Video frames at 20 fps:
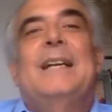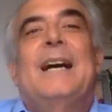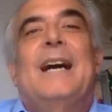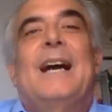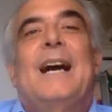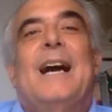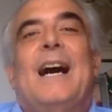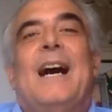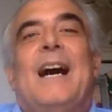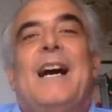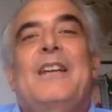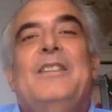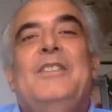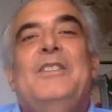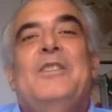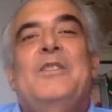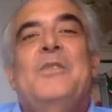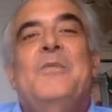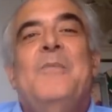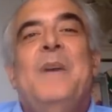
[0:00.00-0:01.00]
Uh,
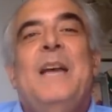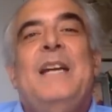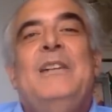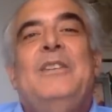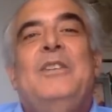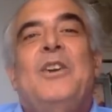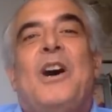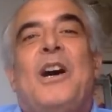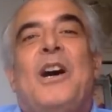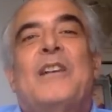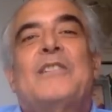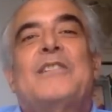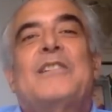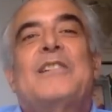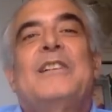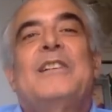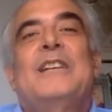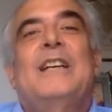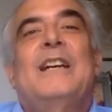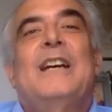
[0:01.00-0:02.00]
you may not
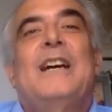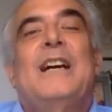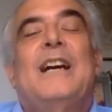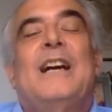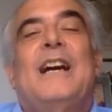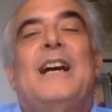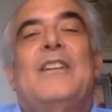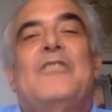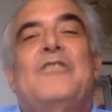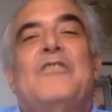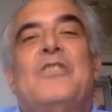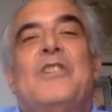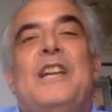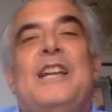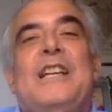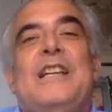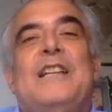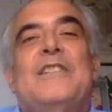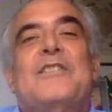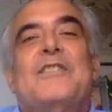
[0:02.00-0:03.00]
uh,
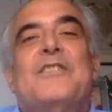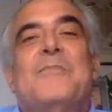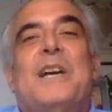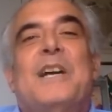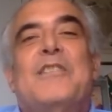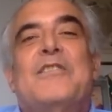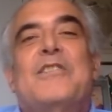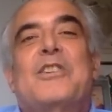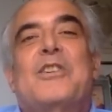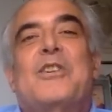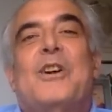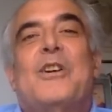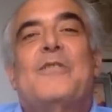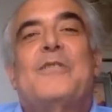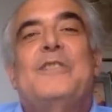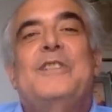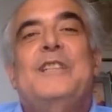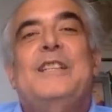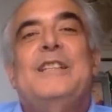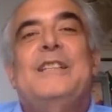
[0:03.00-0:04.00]
drink as much
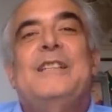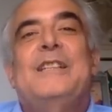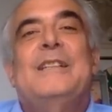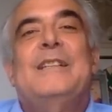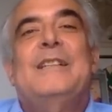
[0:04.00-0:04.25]
coffee